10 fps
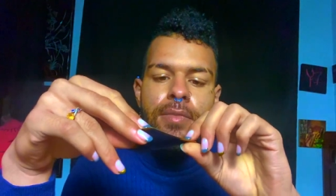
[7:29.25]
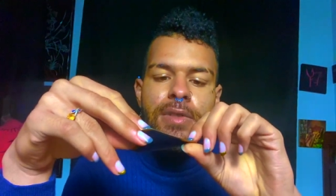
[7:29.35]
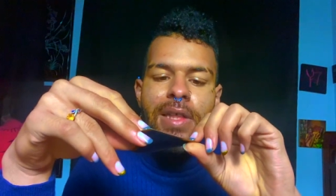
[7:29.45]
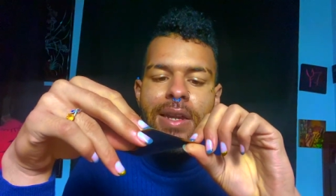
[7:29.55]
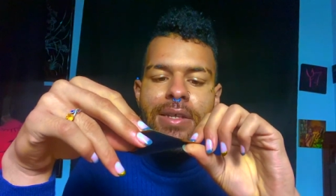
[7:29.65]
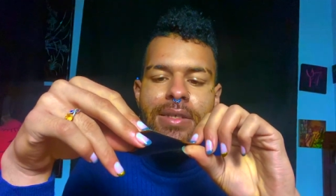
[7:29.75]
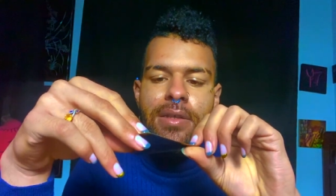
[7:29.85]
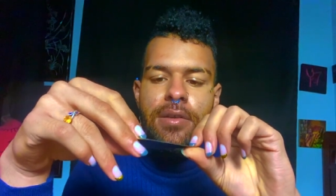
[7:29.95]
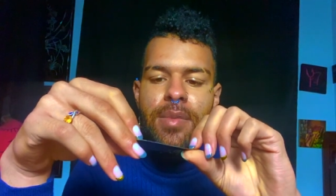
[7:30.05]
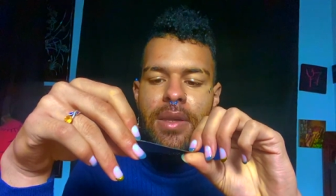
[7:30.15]
that is a
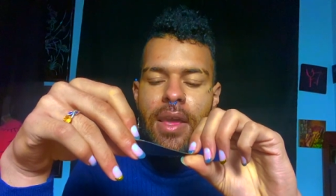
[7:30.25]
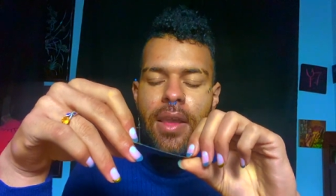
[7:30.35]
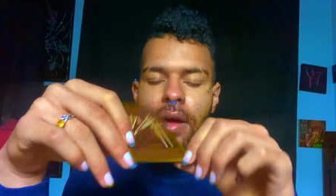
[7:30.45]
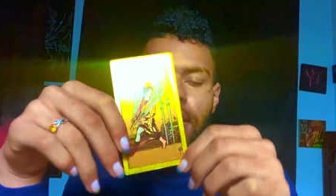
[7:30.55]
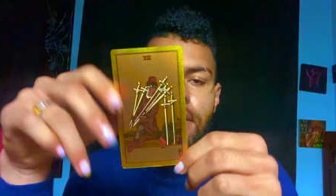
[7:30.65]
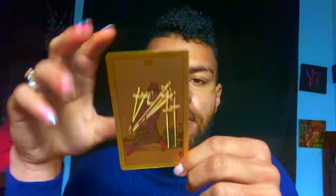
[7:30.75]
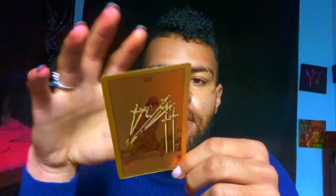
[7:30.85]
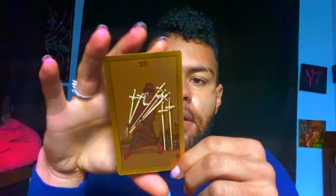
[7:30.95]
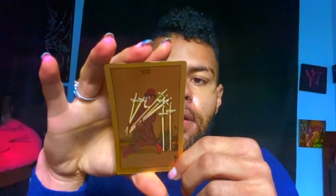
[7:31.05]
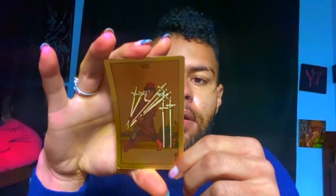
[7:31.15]
little bit chaotic
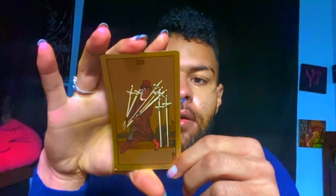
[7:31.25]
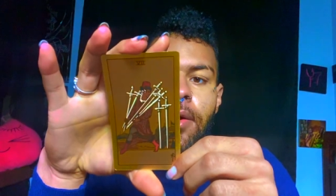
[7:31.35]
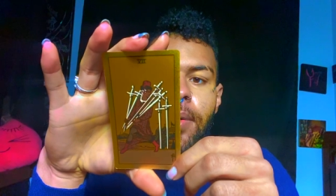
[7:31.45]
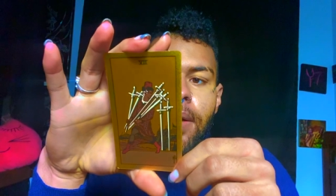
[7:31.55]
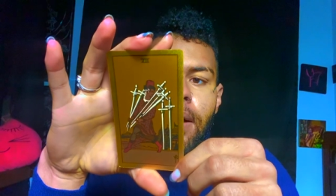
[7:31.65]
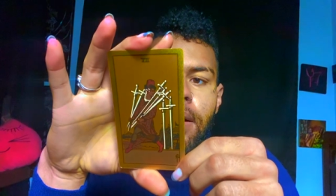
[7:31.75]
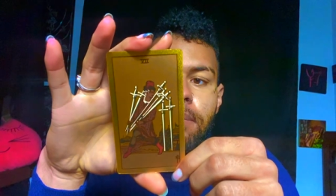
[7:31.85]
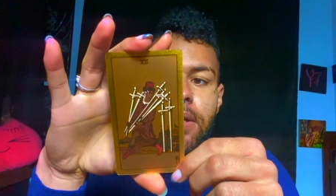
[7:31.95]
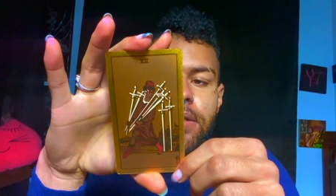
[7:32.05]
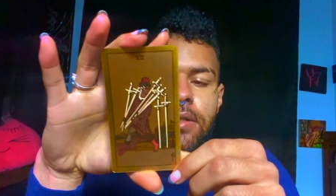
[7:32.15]
going on
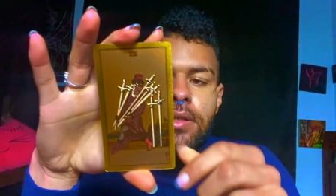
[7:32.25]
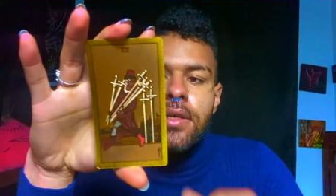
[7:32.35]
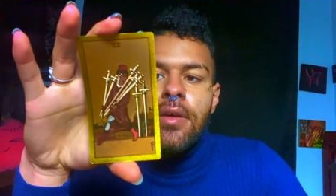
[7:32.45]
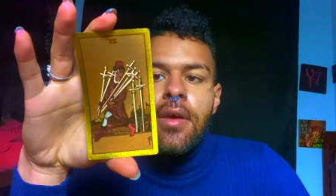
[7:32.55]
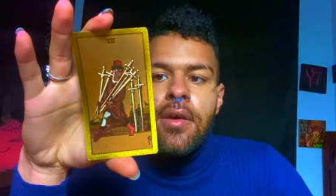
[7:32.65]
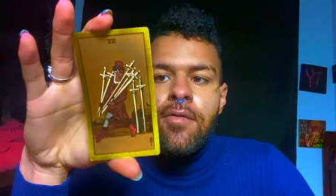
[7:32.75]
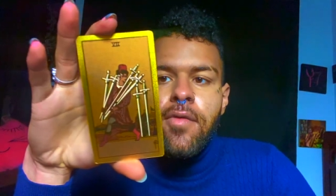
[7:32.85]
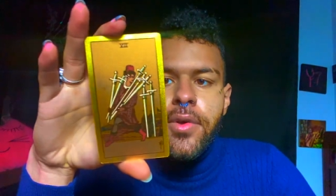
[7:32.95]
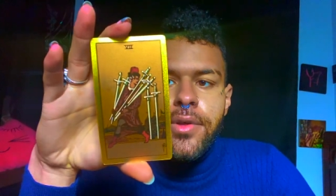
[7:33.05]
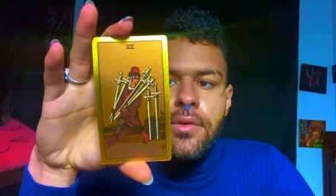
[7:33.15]
mentally
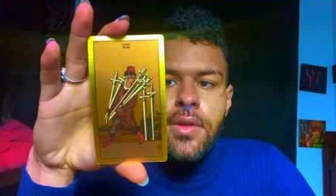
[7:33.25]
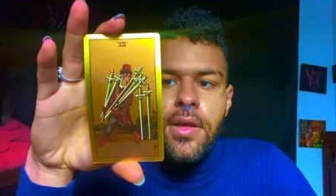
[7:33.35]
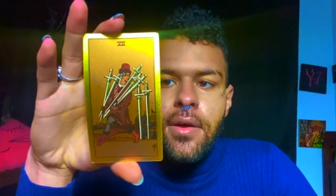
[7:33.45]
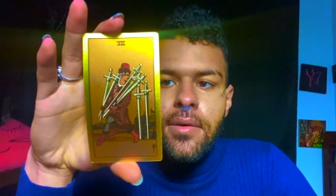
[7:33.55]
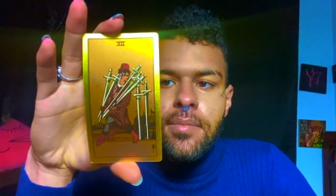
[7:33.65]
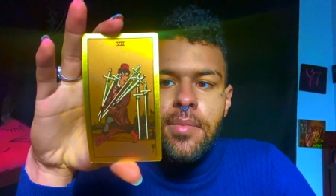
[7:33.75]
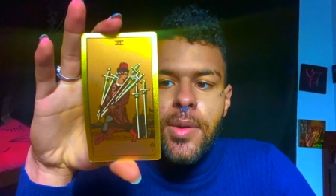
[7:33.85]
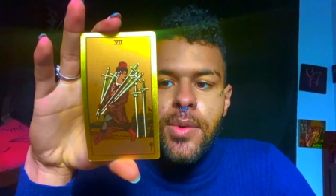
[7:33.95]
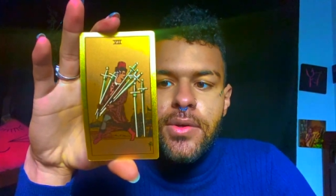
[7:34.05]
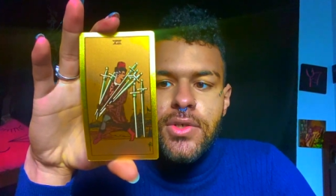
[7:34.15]
for you, Leo.
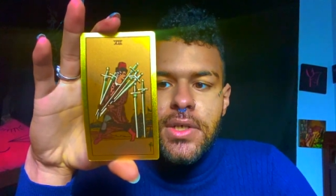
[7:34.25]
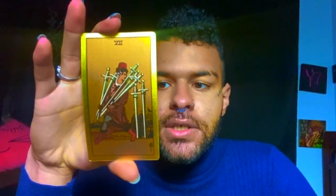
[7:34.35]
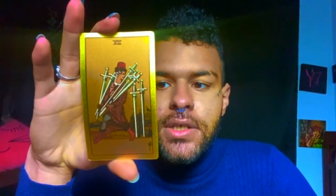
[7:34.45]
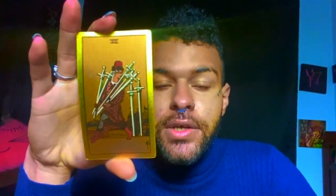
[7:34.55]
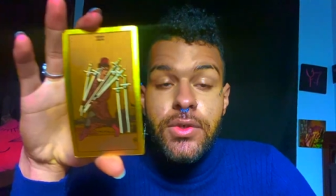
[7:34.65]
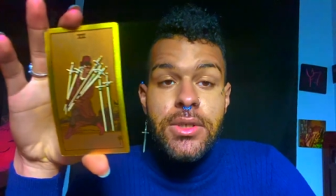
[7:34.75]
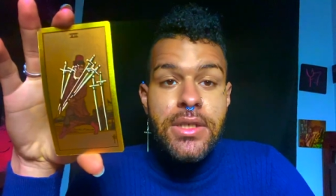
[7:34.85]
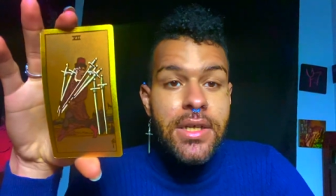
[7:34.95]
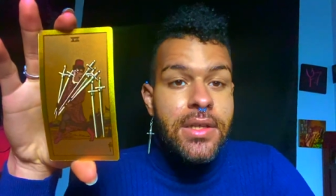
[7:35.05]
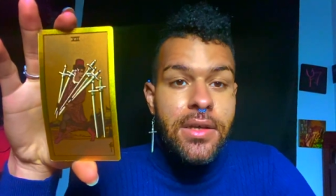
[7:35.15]
Maybe you're trying to
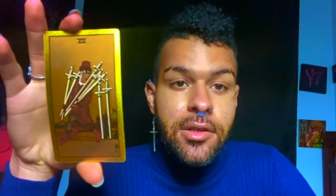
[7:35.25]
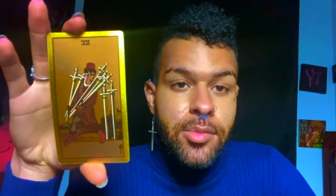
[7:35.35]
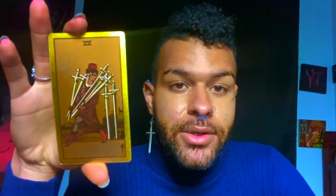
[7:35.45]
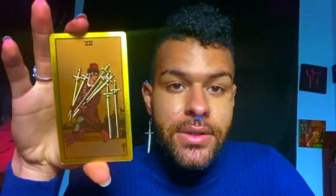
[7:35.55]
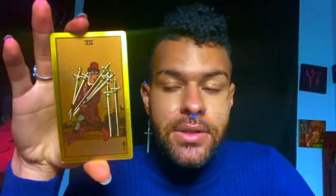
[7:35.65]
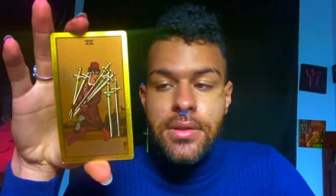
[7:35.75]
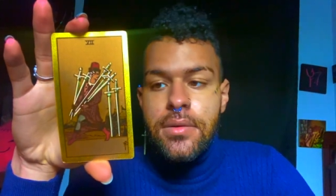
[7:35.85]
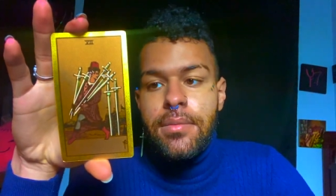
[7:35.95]
understand the other person.